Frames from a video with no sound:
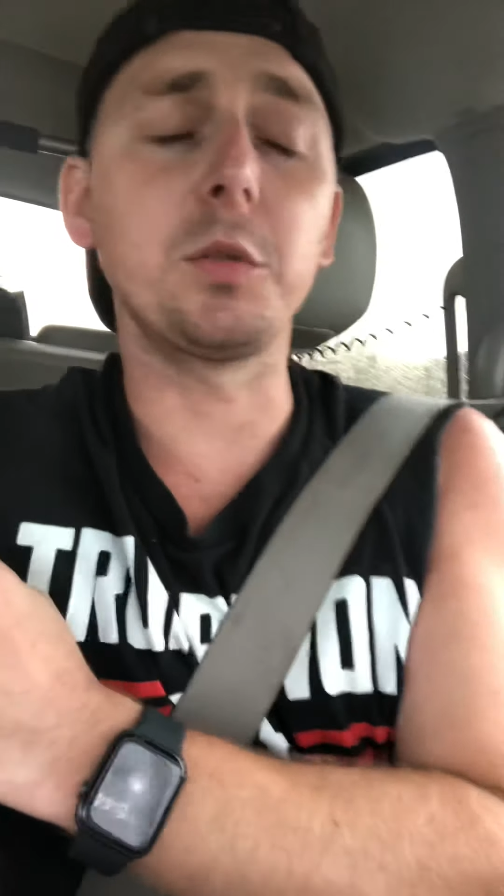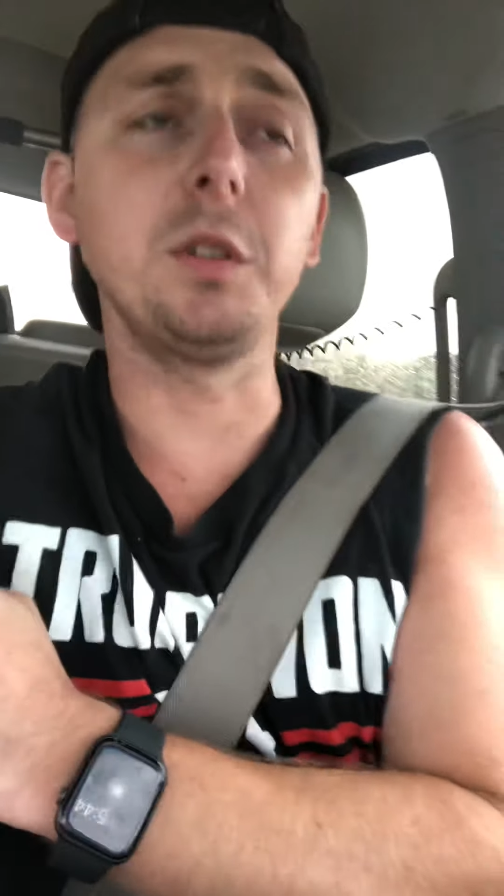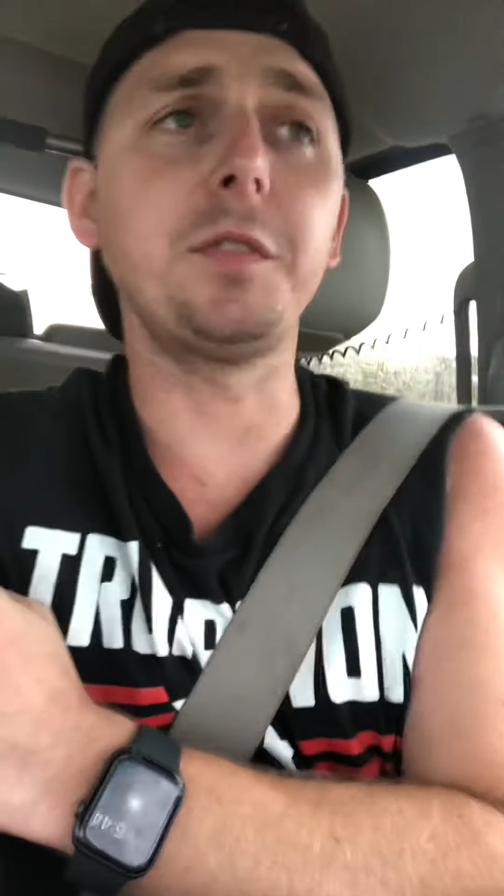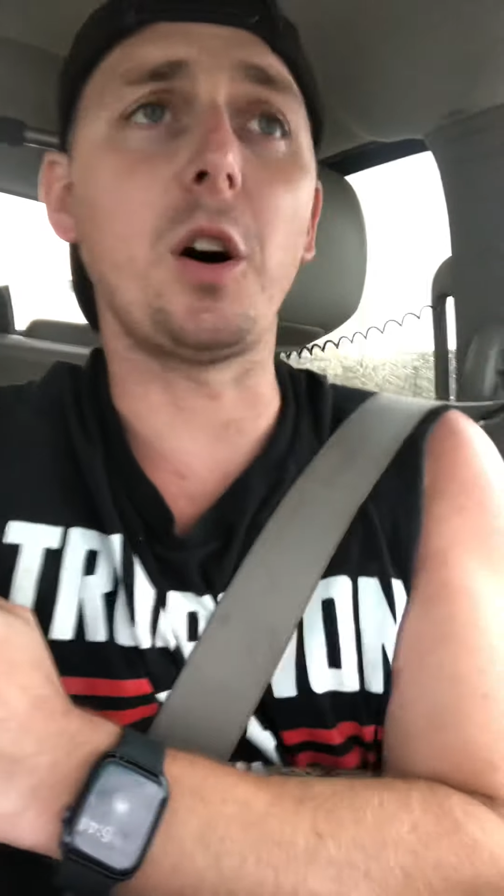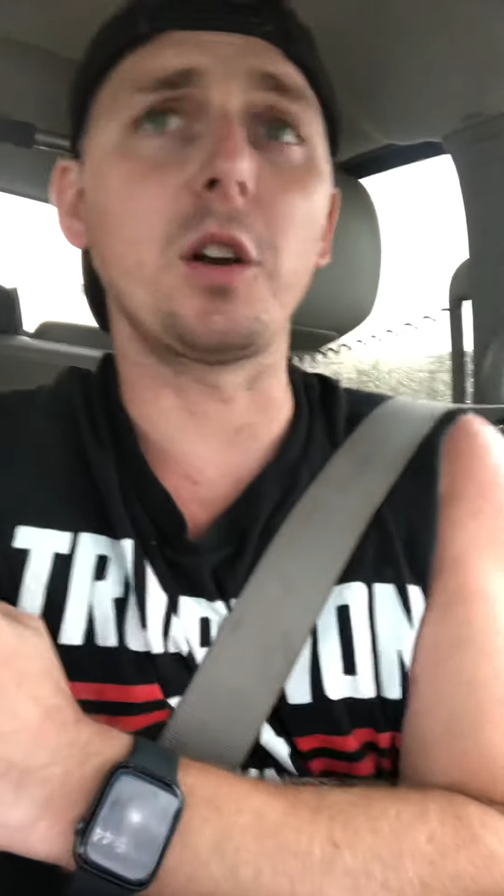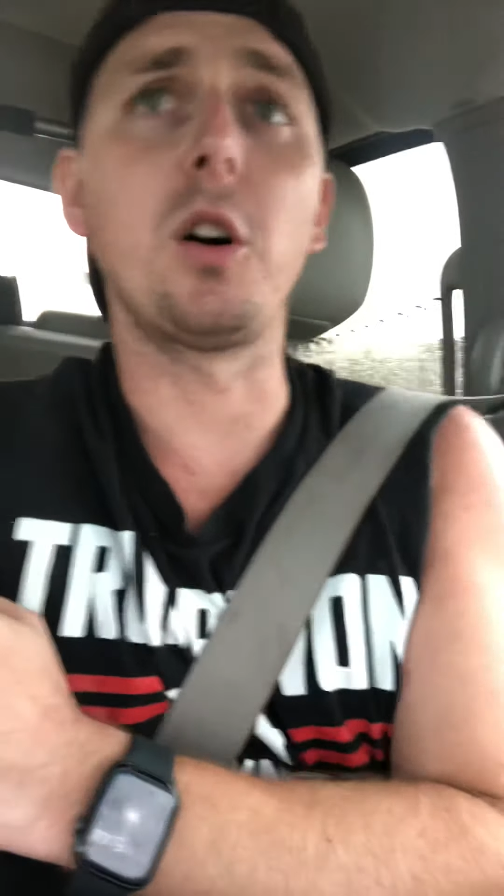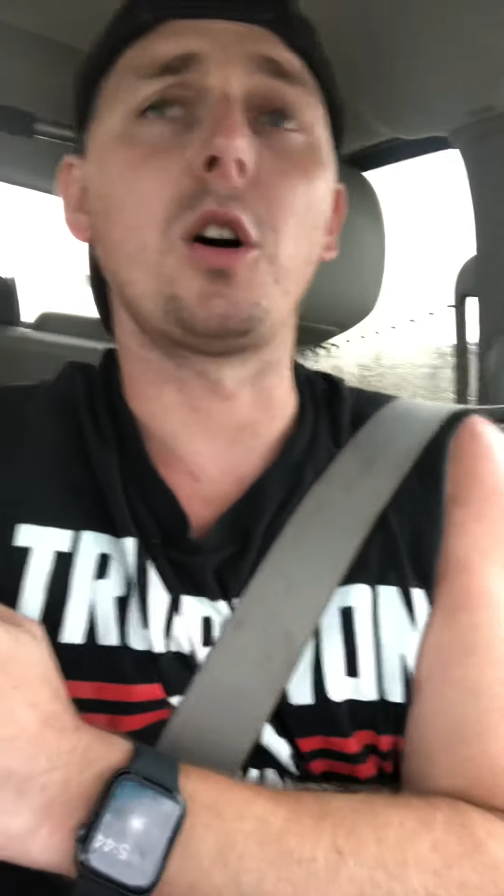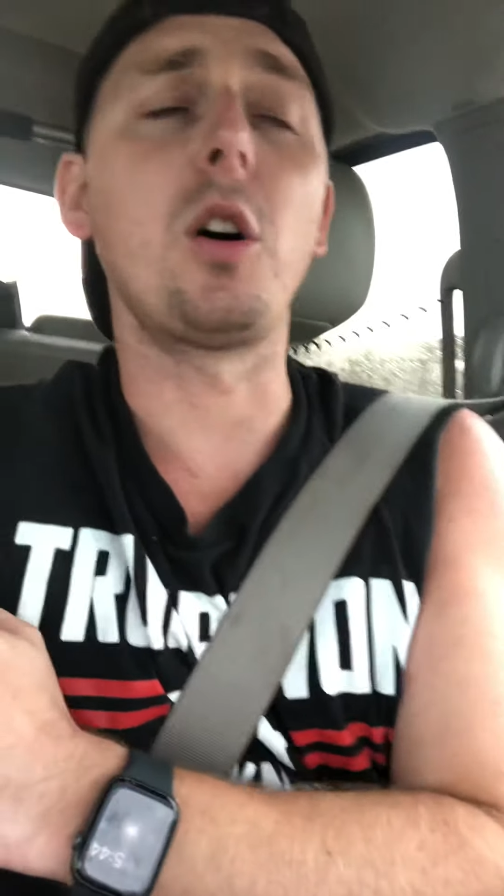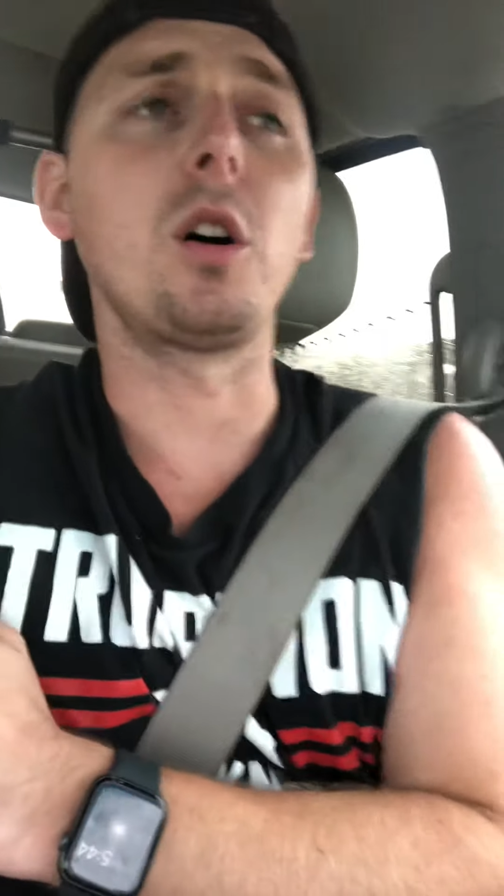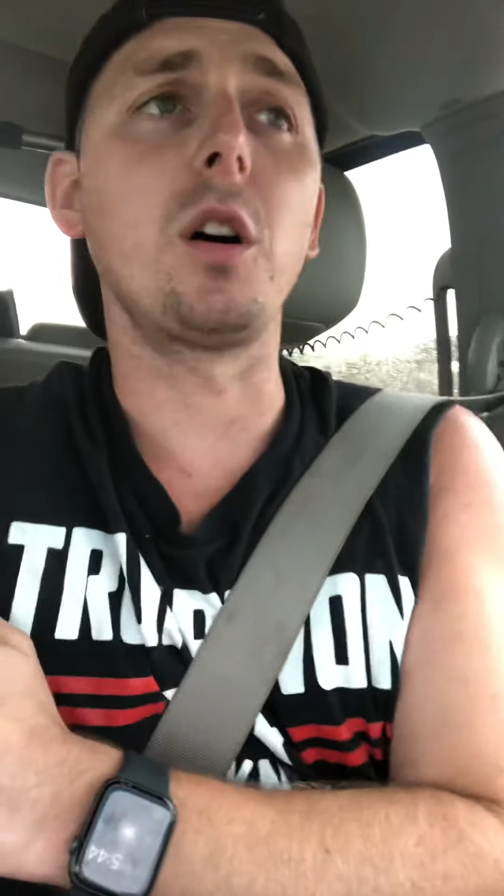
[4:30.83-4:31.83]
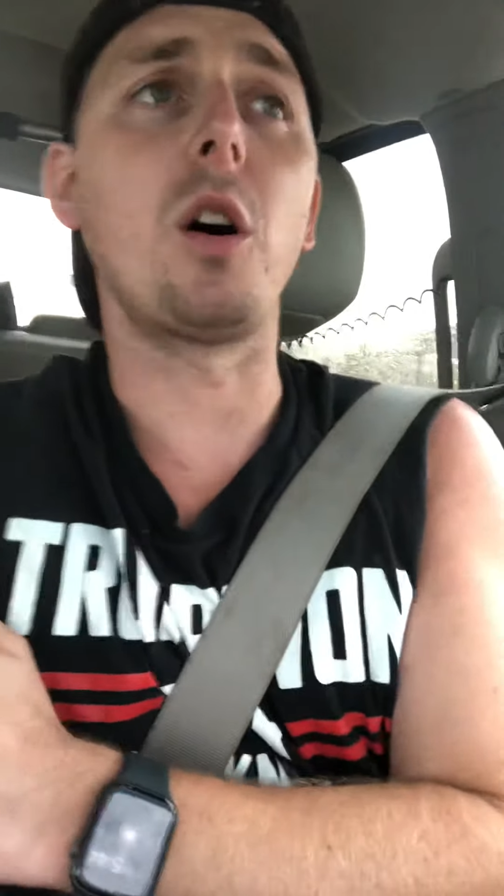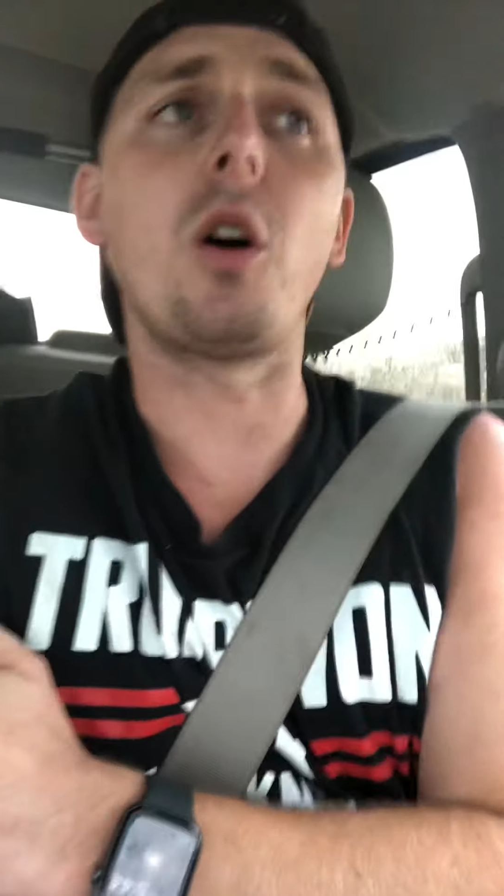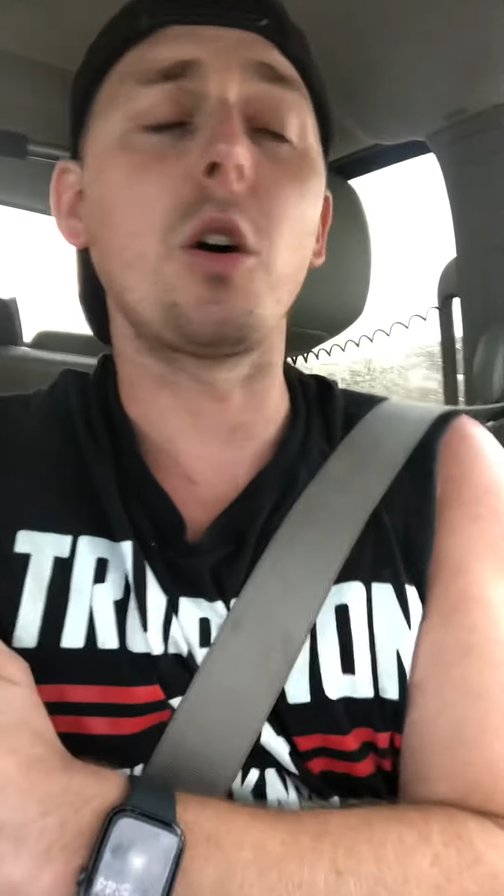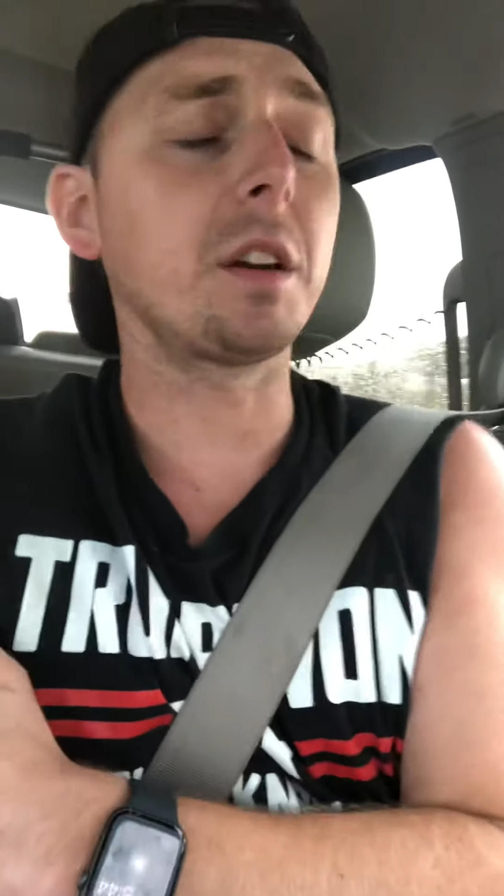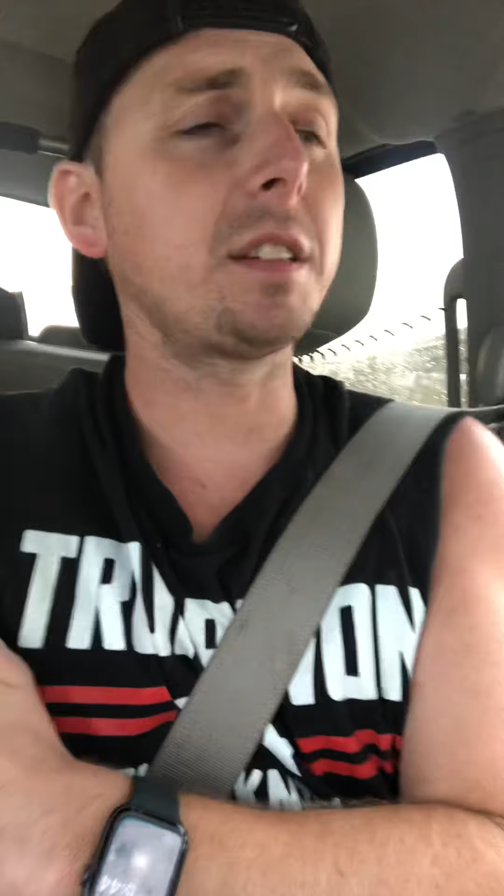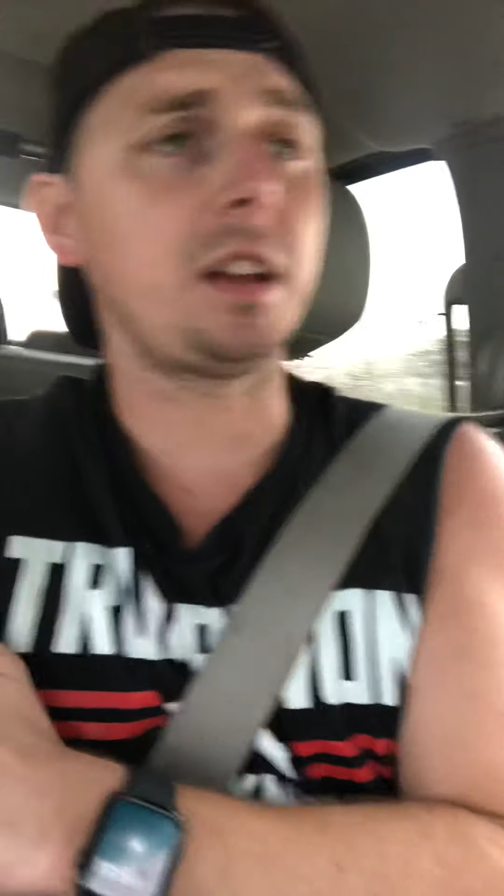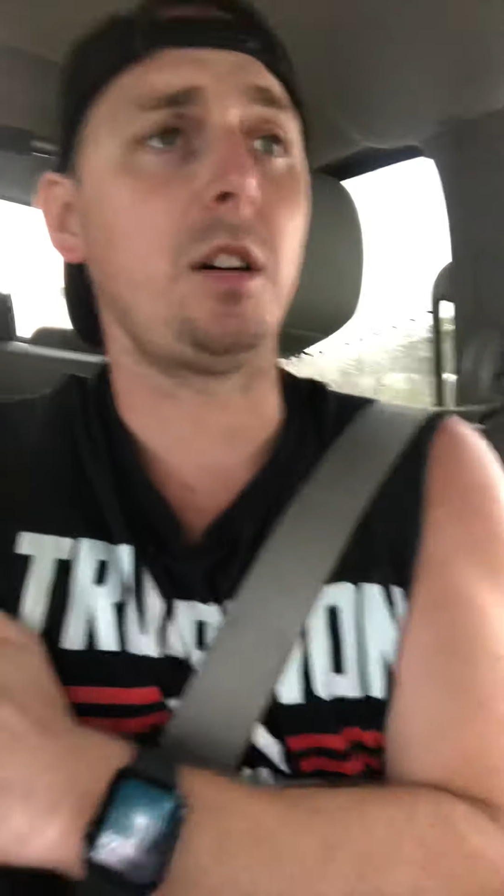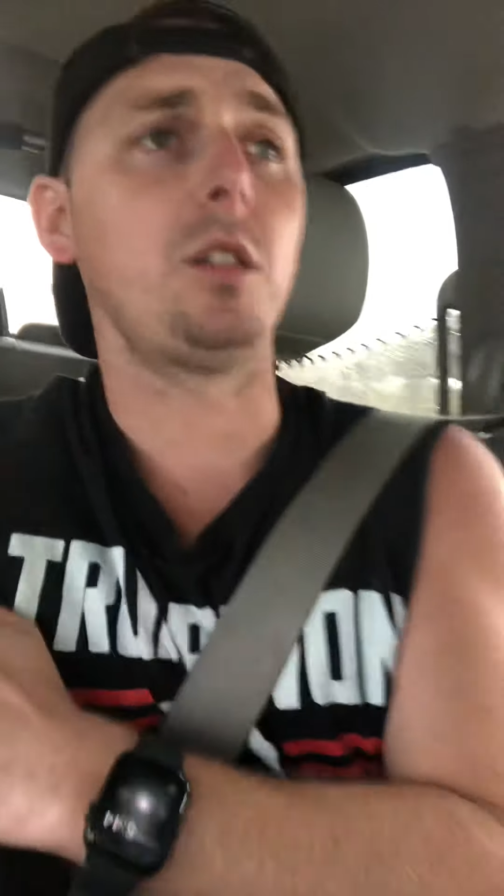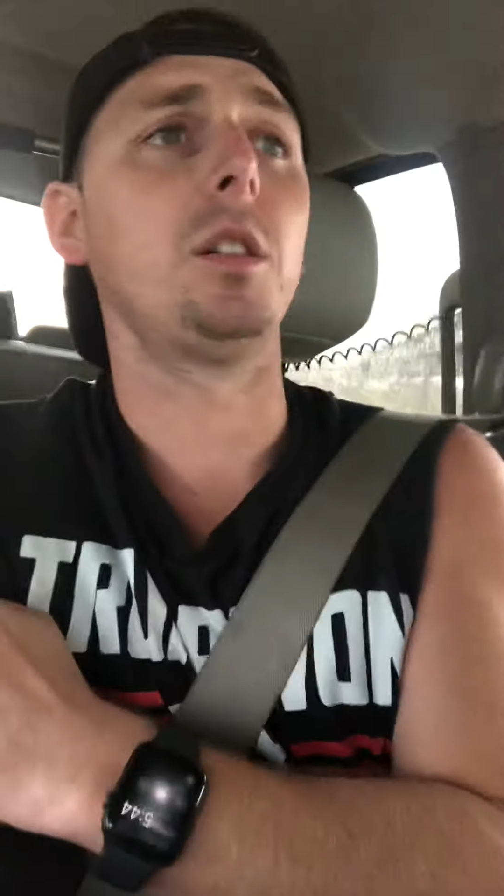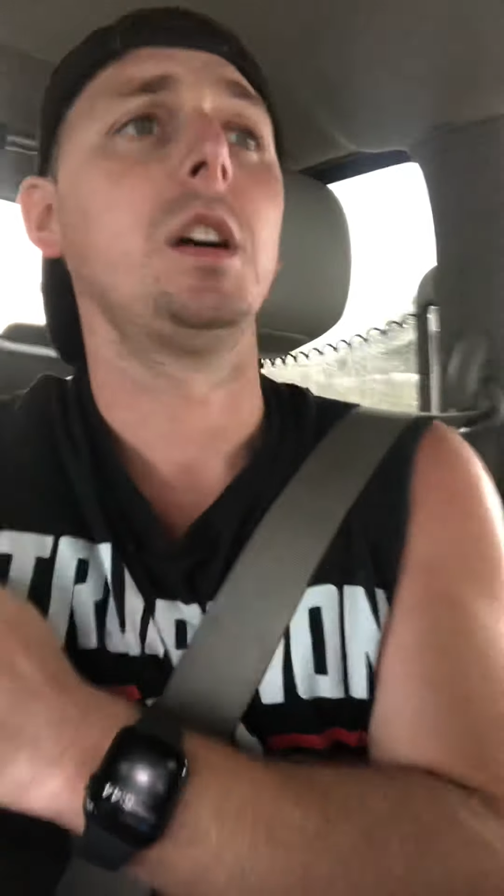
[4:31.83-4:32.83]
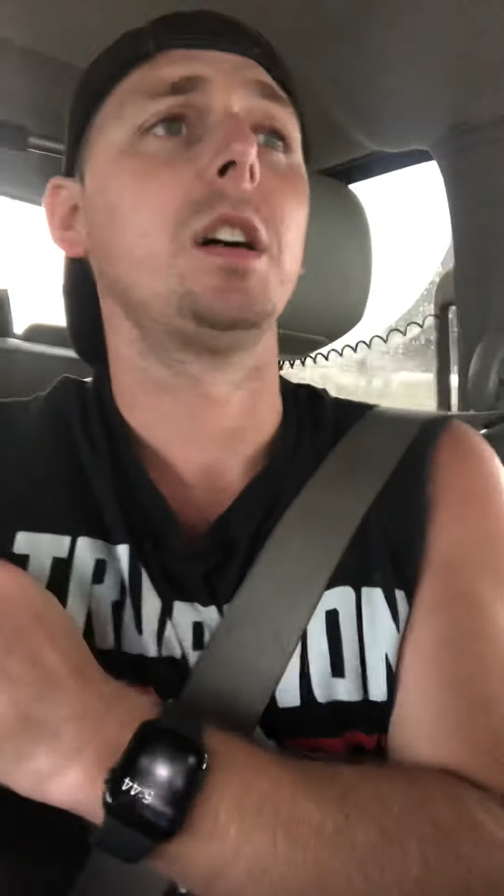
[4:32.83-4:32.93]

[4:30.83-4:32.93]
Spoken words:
fought hard as hell